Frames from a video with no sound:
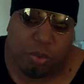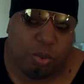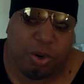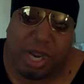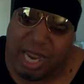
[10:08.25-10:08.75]

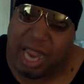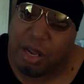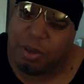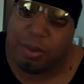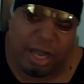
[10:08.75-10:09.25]
We're in
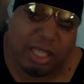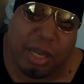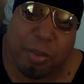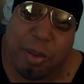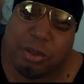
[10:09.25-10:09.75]
NATO. Why do you
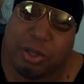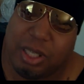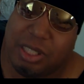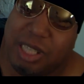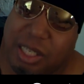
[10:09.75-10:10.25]
think people
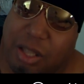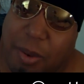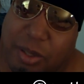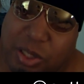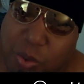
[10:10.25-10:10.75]
started saying
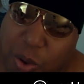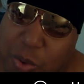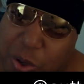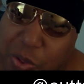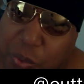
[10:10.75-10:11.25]
talk about this World
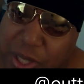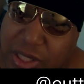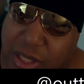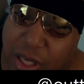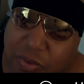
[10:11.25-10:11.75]
War III
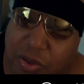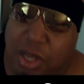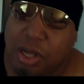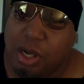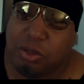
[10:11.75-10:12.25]
stuff?
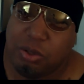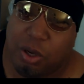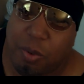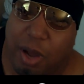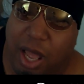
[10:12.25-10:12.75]
Because you
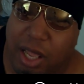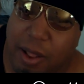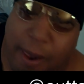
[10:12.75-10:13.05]
know why?